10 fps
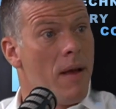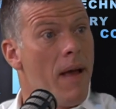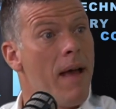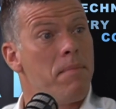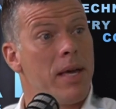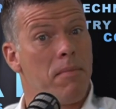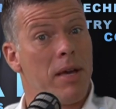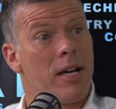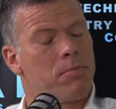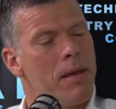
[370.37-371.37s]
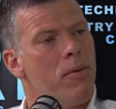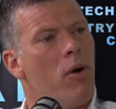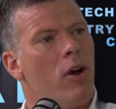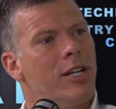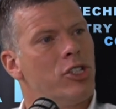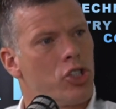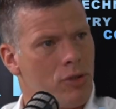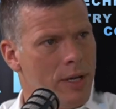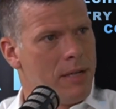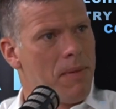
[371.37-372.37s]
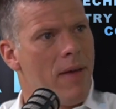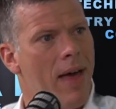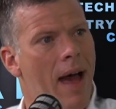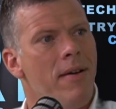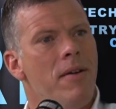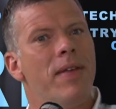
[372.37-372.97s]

And because people are intrigued by that,